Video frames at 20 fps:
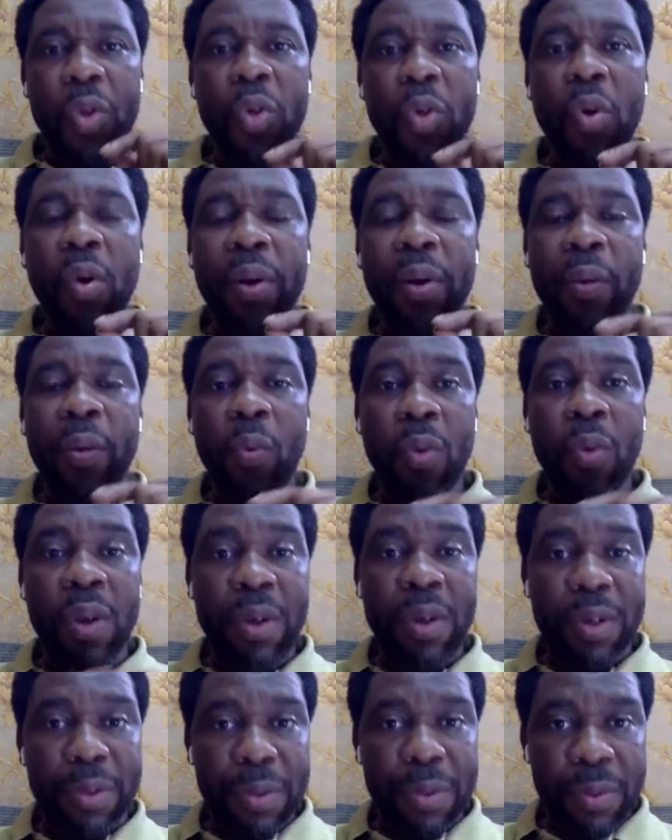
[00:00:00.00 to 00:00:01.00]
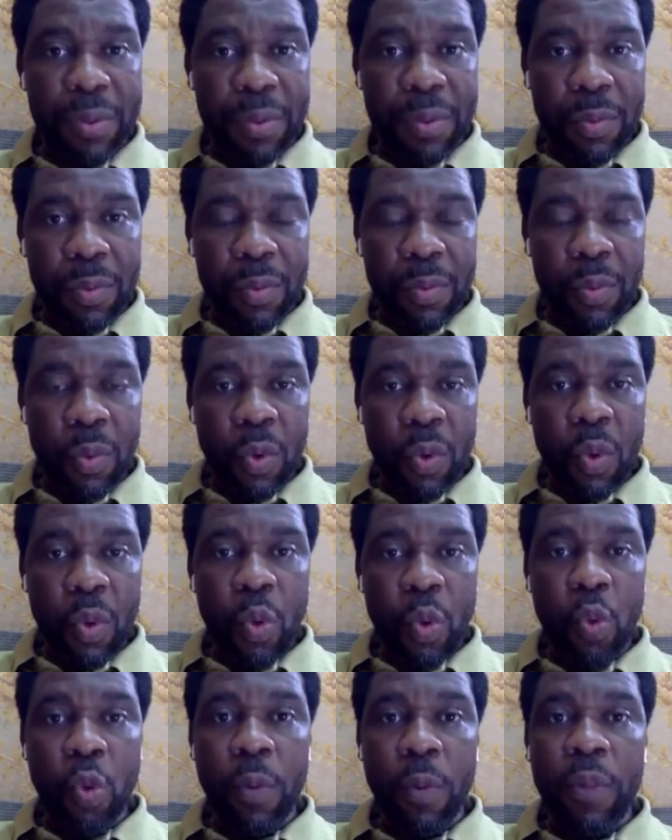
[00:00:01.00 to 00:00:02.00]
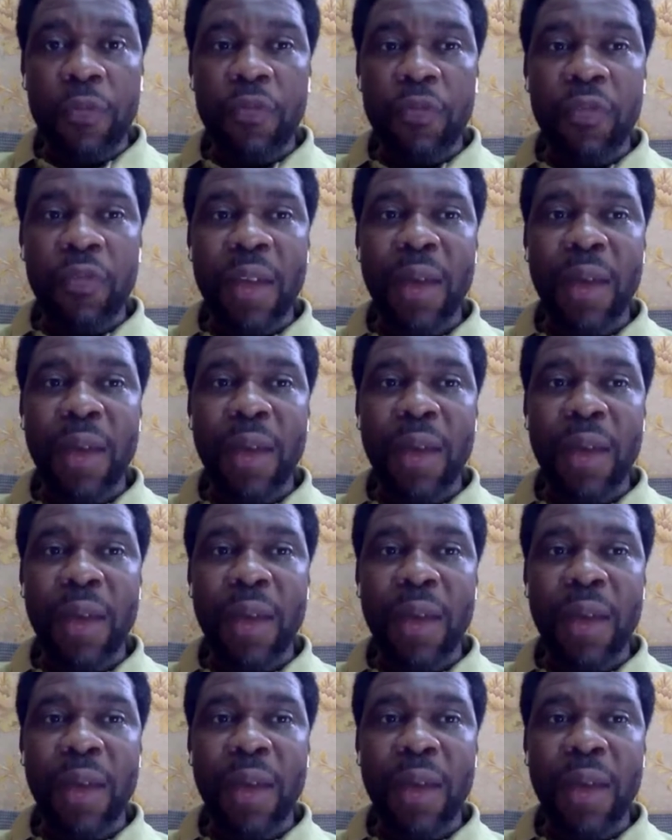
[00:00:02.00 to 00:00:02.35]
Your reward will be